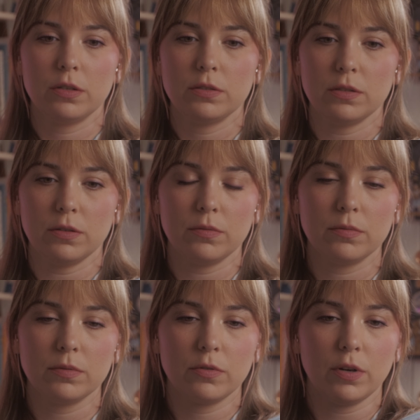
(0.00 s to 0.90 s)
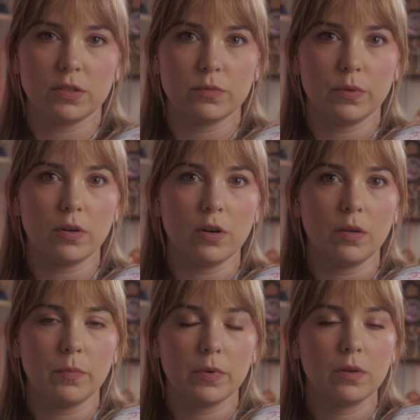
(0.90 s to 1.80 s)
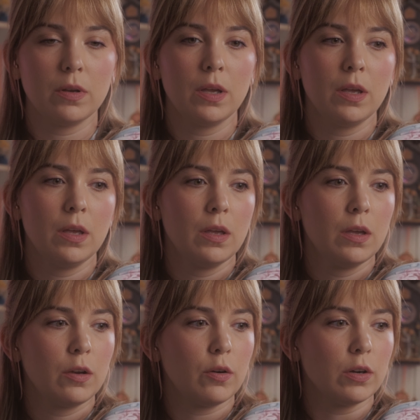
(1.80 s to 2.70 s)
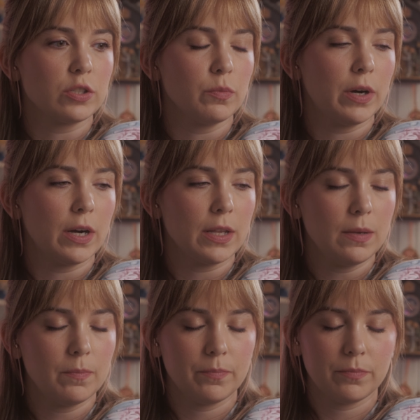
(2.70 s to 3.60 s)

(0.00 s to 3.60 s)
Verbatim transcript: So cross one arm across your body.